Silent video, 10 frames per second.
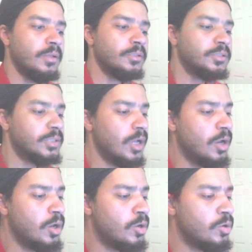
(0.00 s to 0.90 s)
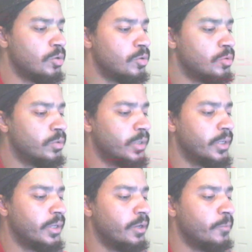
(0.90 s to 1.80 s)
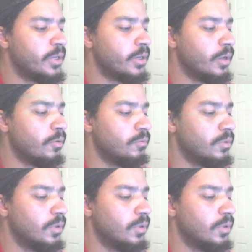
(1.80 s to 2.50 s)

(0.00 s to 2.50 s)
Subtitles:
So, here we go.